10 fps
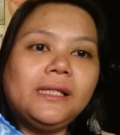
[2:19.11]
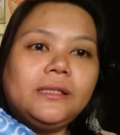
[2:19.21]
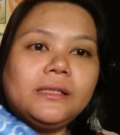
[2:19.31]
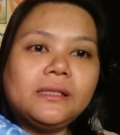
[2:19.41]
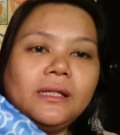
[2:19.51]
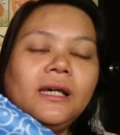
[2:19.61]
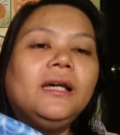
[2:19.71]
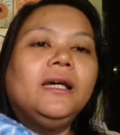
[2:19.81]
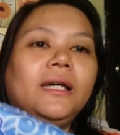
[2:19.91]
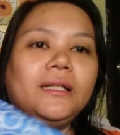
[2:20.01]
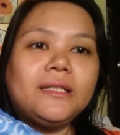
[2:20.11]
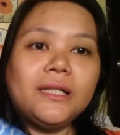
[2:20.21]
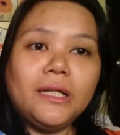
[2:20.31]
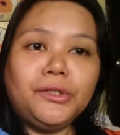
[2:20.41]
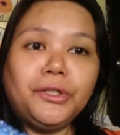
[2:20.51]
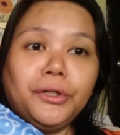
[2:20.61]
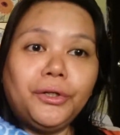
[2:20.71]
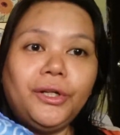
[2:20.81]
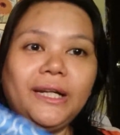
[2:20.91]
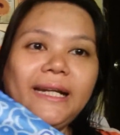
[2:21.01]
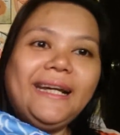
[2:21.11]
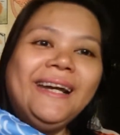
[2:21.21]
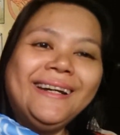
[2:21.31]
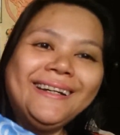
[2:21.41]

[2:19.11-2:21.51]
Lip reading: since it is a little girly